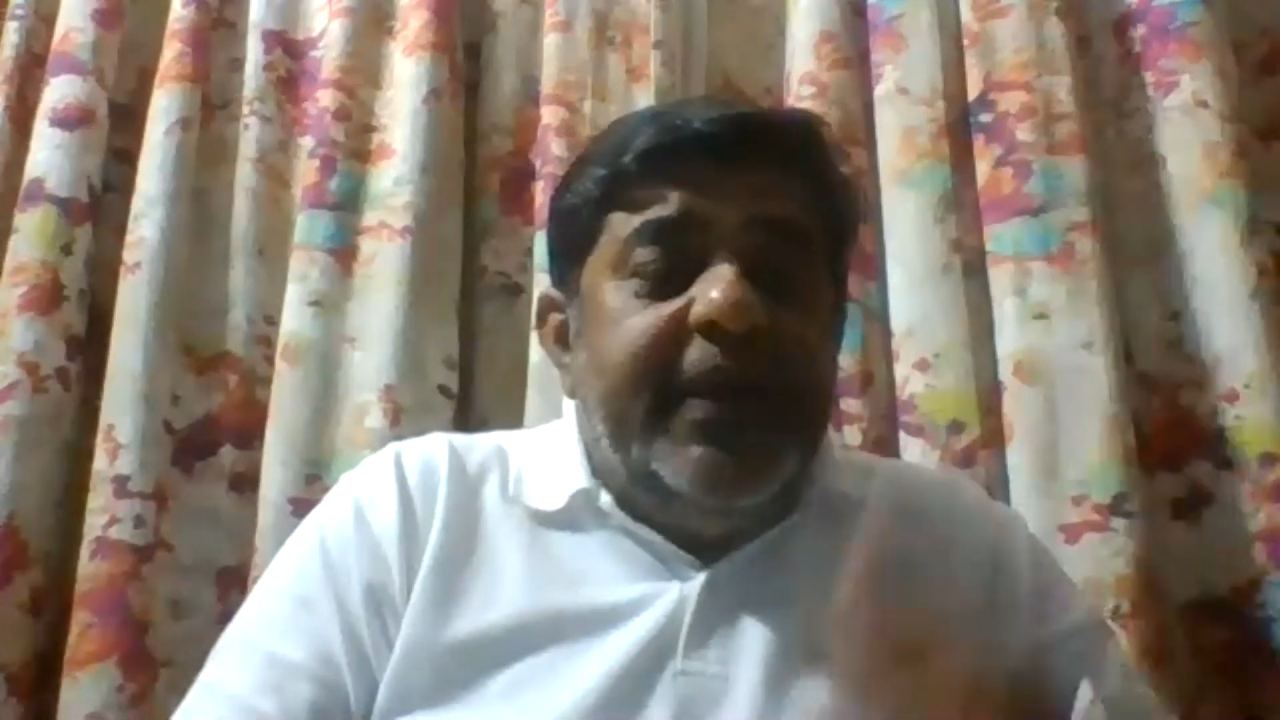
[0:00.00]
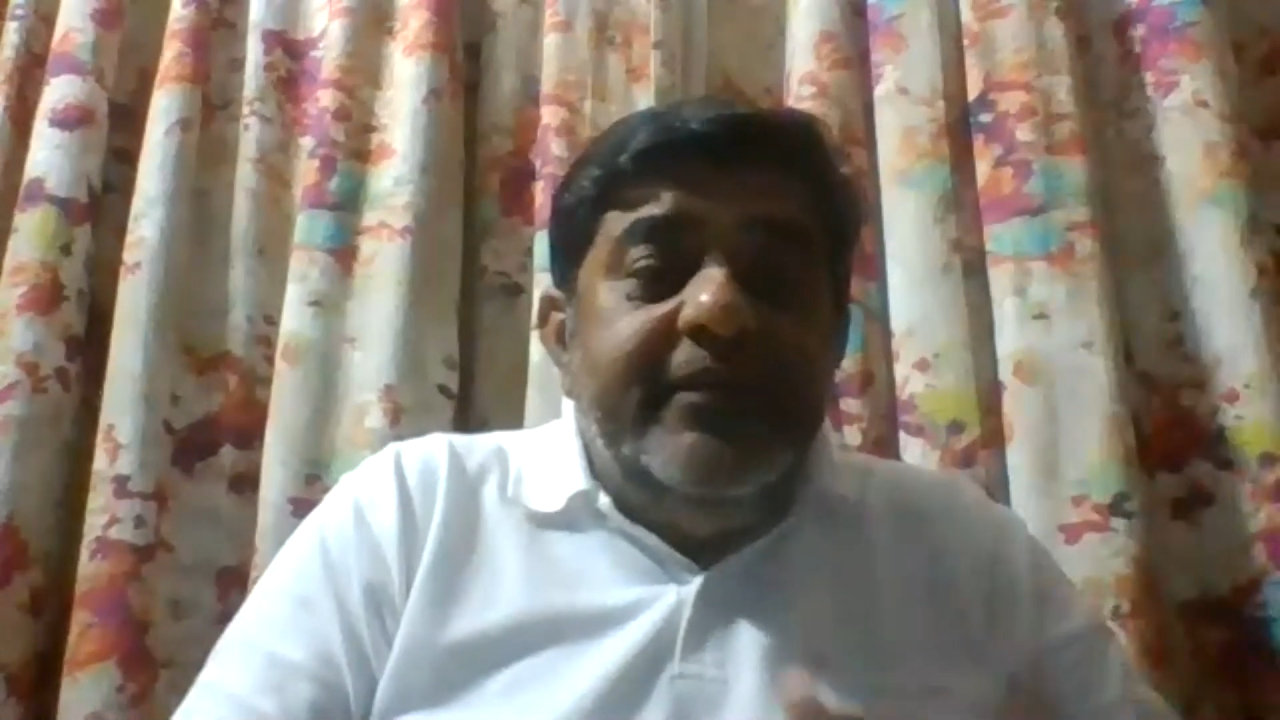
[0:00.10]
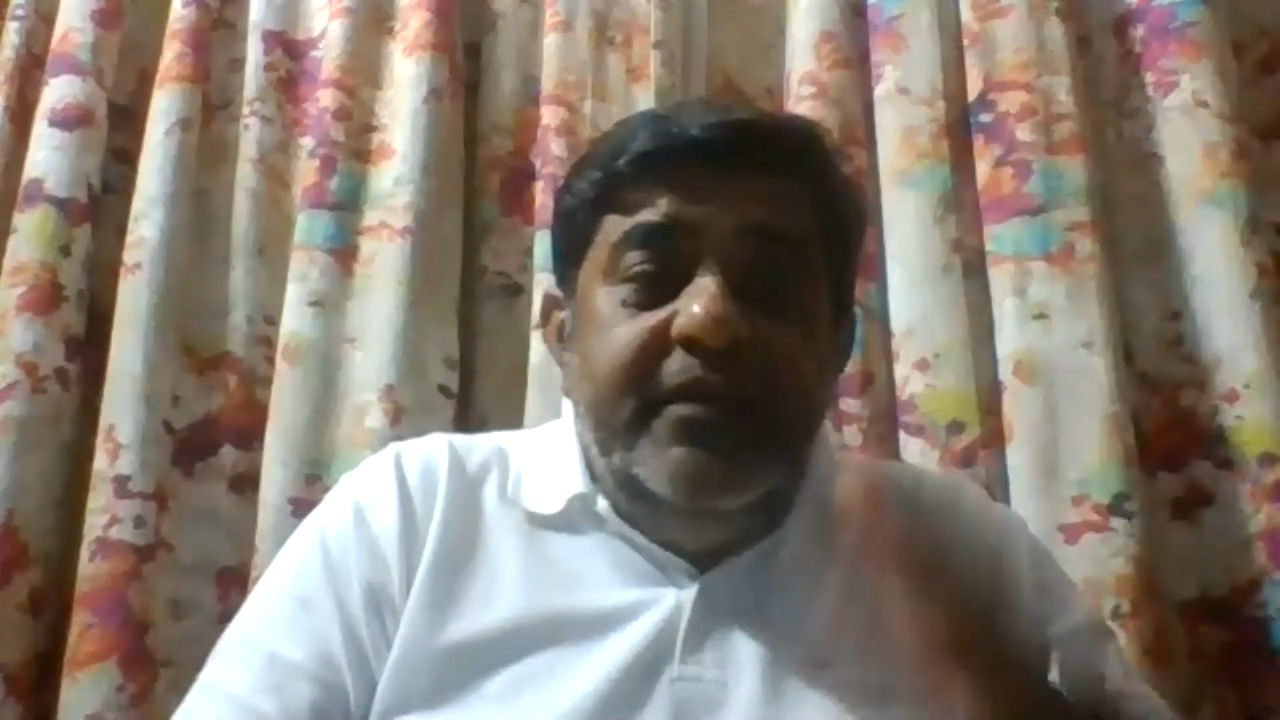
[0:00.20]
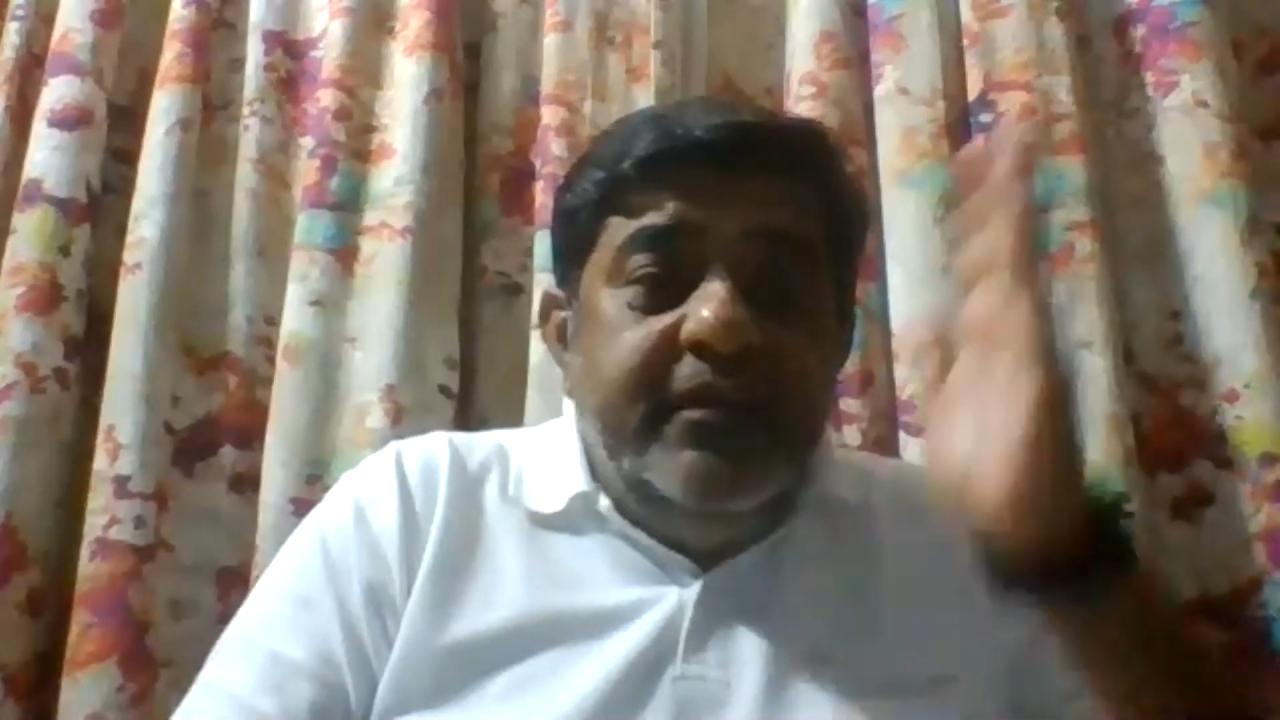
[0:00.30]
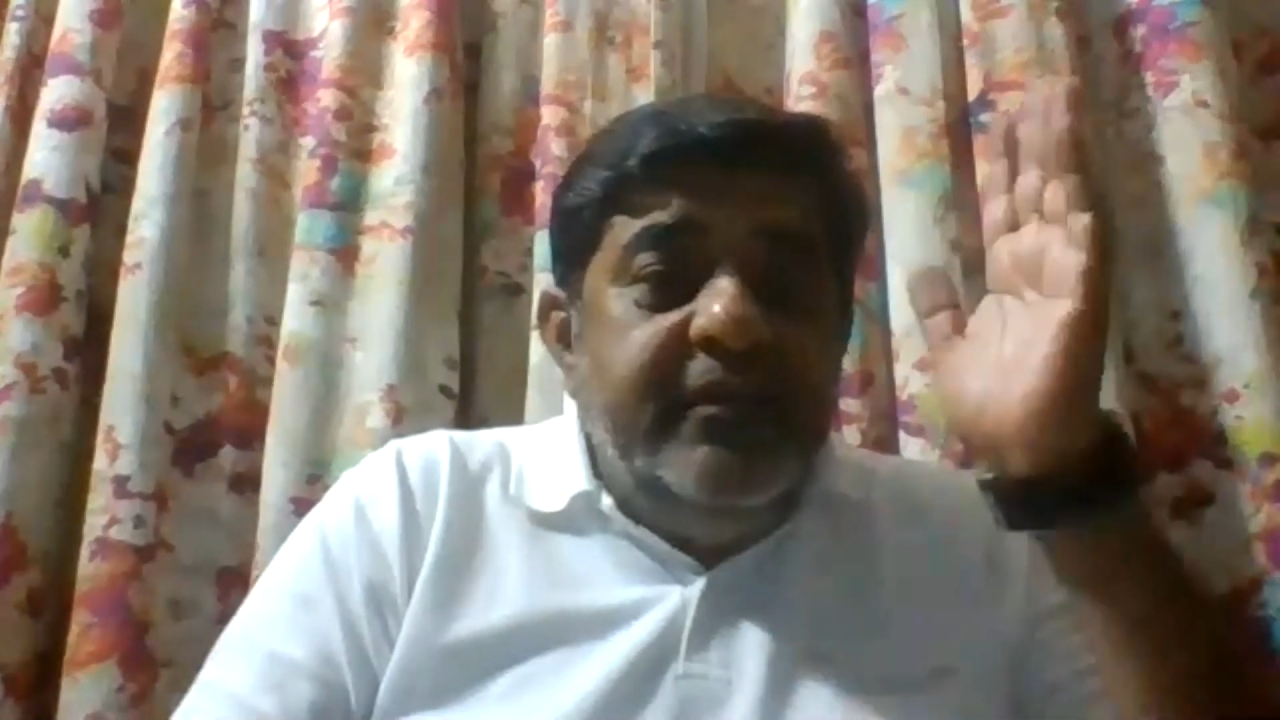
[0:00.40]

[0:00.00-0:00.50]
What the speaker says: Passenger